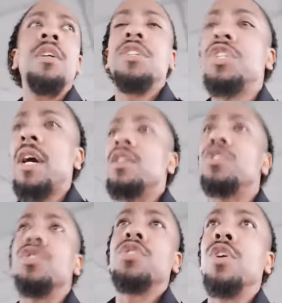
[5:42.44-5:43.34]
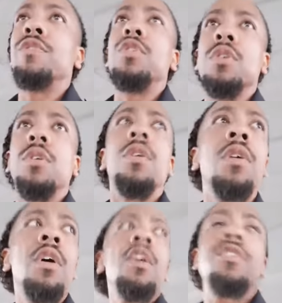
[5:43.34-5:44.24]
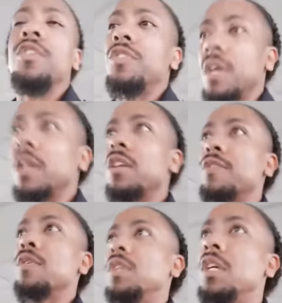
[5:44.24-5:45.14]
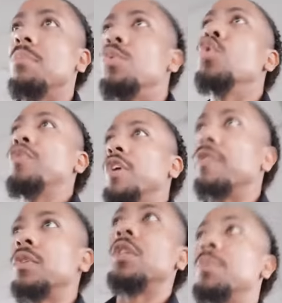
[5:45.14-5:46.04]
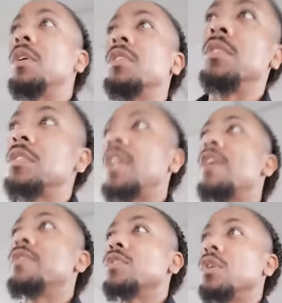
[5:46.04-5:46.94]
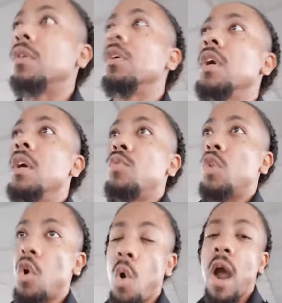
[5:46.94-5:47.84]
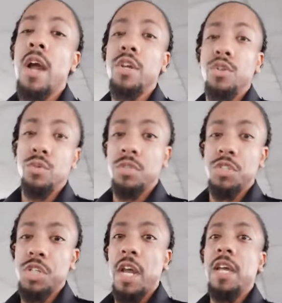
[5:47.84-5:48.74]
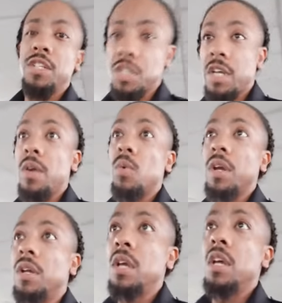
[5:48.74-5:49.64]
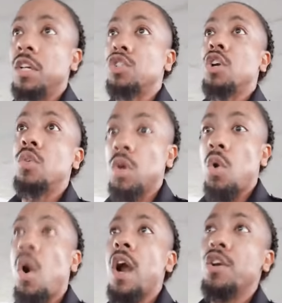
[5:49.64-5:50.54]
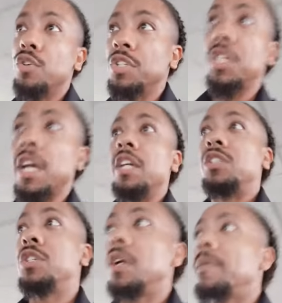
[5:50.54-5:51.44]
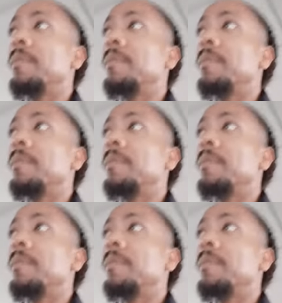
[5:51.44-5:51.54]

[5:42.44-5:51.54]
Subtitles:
And challenge yourself to think differently and move differently, because this life is going to require you to change in that way. It's going to require you to change.